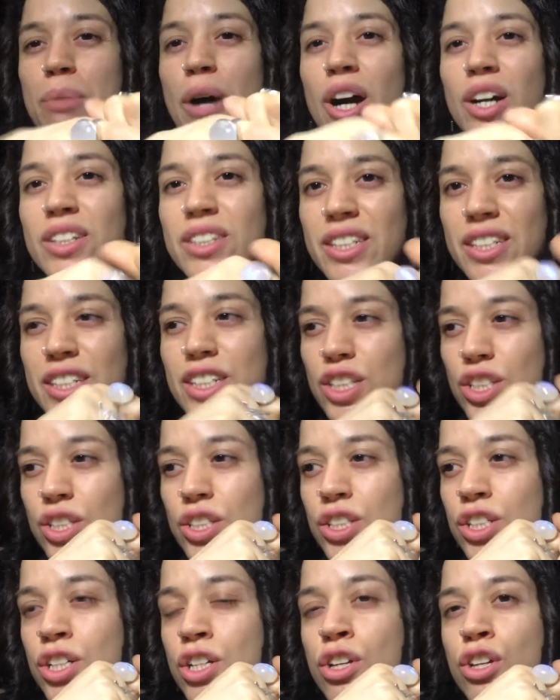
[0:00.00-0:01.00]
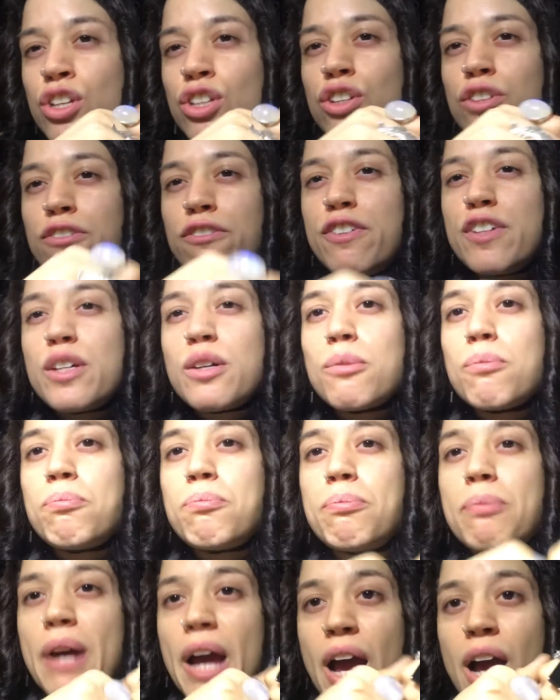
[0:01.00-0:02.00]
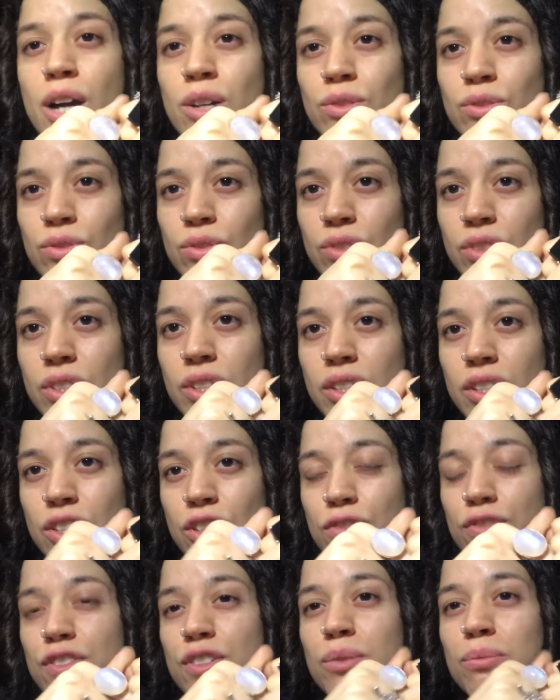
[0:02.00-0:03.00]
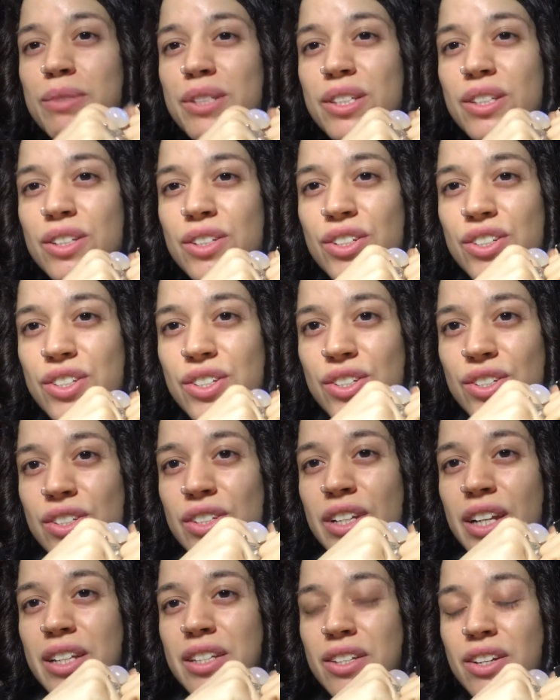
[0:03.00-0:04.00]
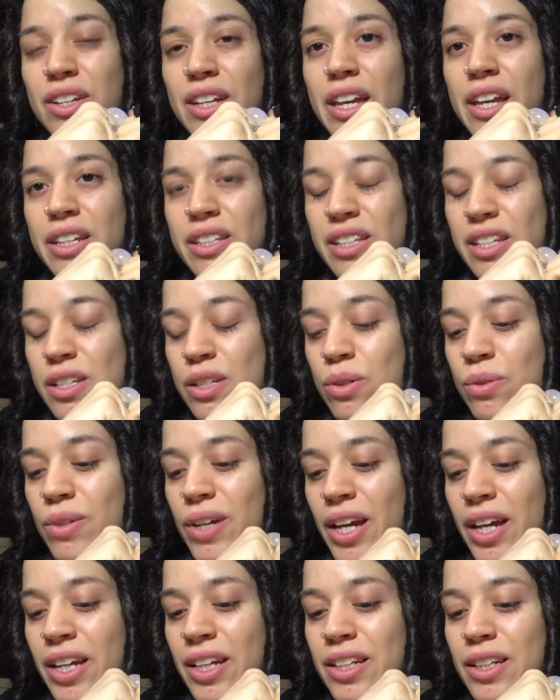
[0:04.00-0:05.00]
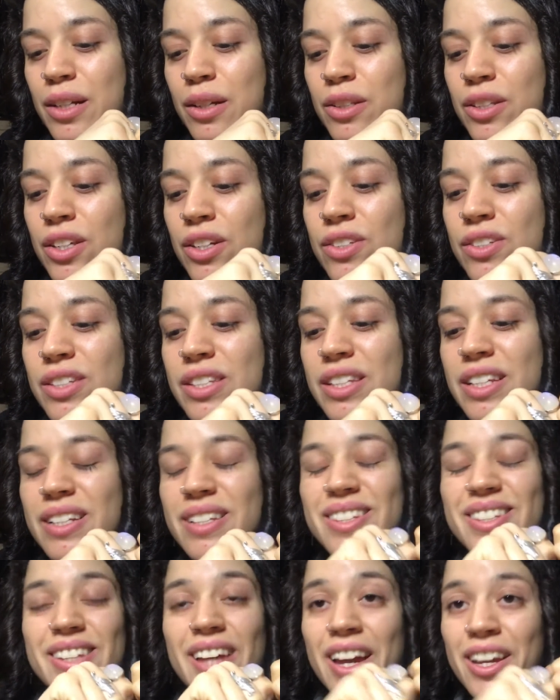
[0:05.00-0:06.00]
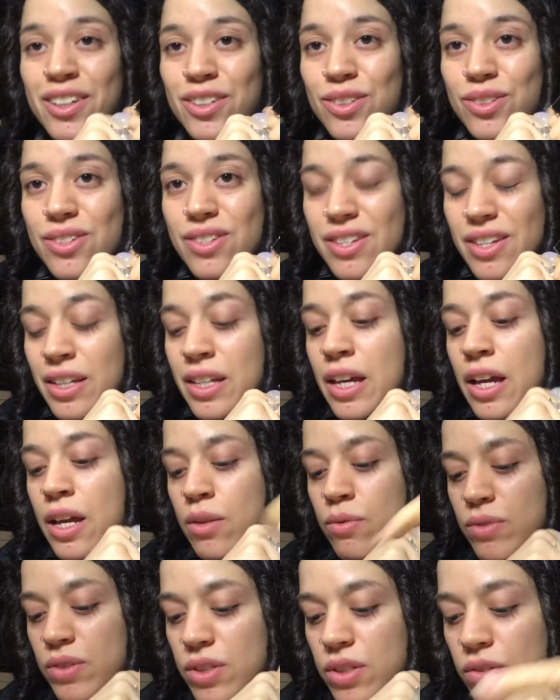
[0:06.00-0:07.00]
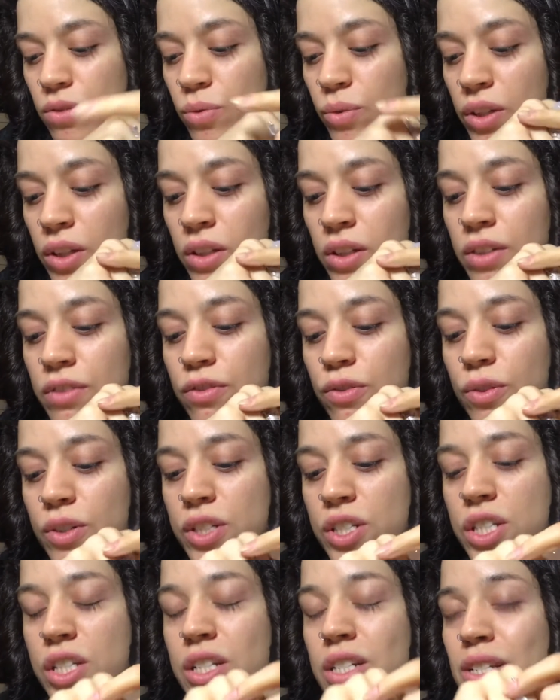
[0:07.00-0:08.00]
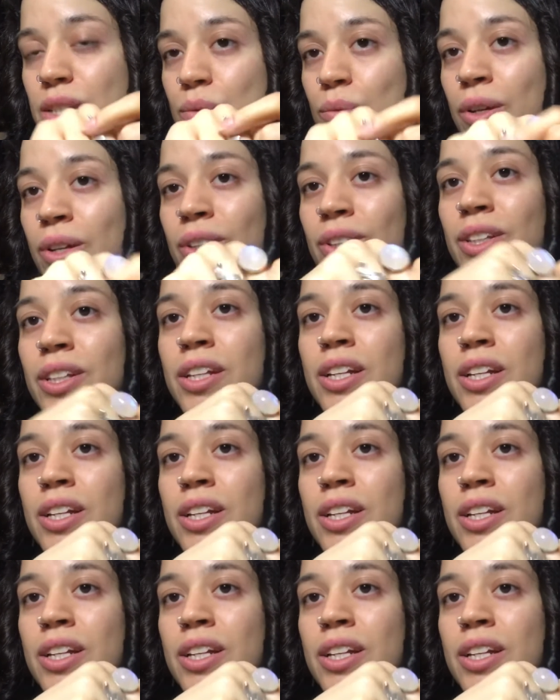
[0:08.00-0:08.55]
bondage you feel bound you feel misunderstood I saw 1808 uh, there's these cycles again with the wheel of fortune as well